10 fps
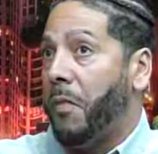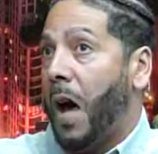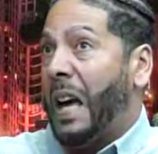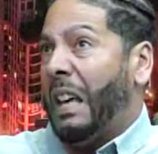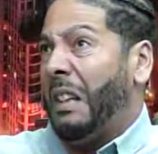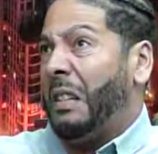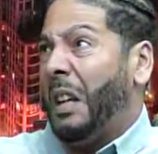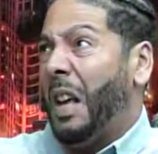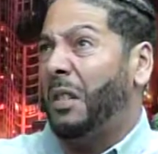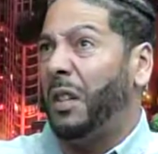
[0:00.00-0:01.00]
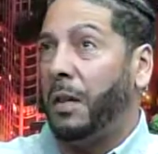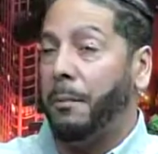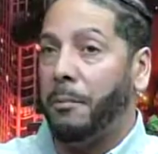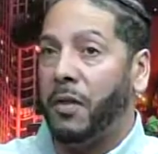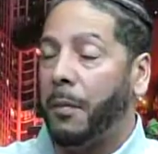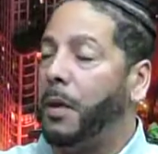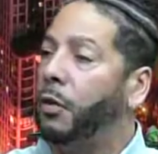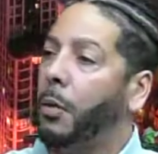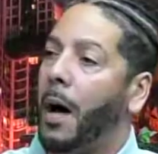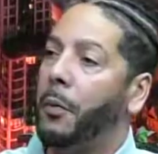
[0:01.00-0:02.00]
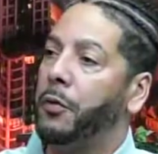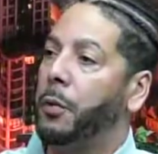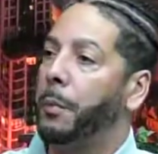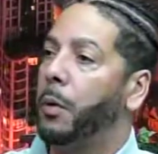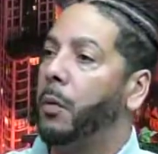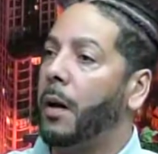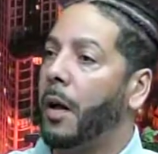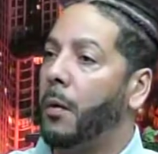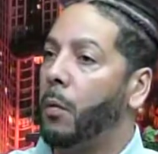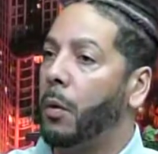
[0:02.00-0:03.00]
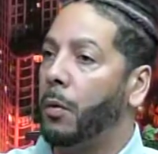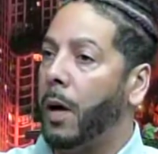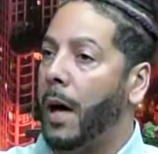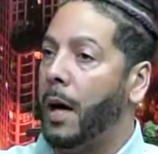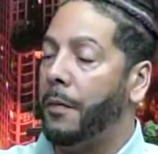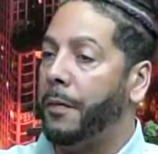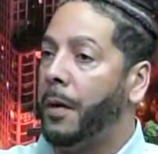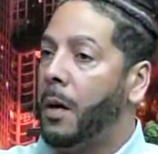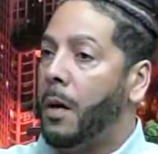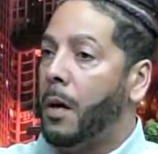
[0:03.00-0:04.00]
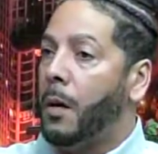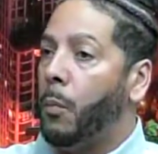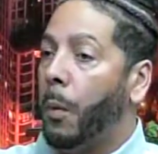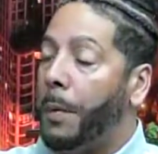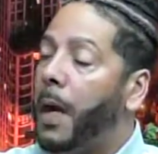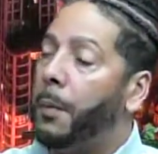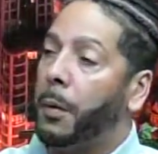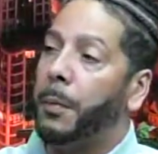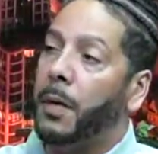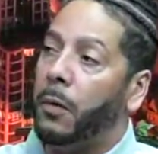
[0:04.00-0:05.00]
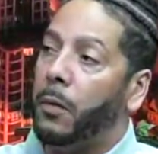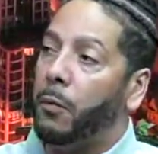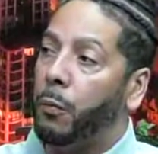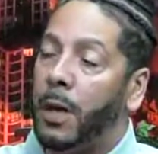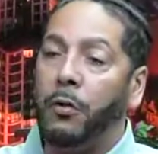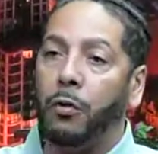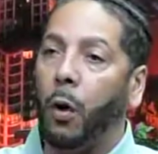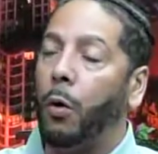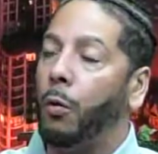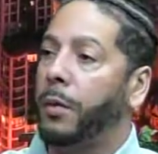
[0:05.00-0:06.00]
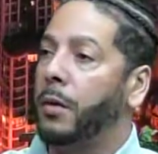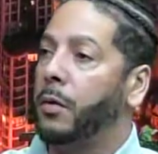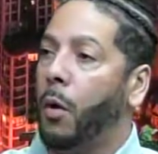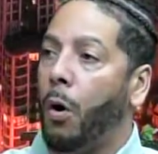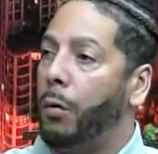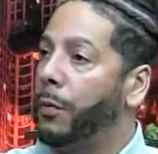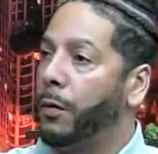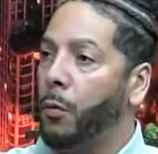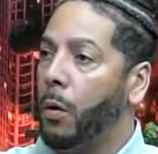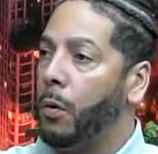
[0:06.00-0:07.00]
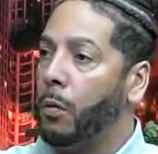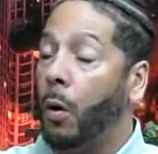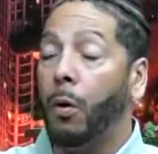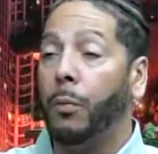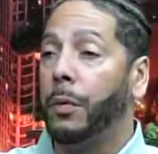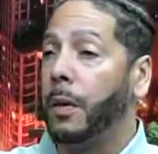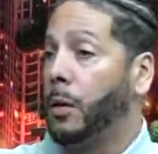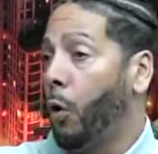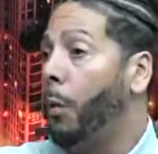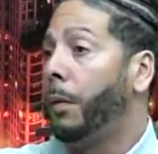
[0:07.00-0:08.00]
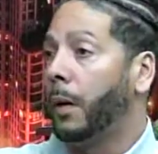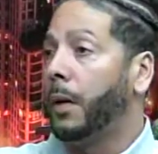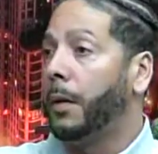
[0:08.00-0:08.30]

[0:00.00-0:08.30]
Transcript: I guess less than 72 hours, your book will be able to be reached all over this world, all over globally.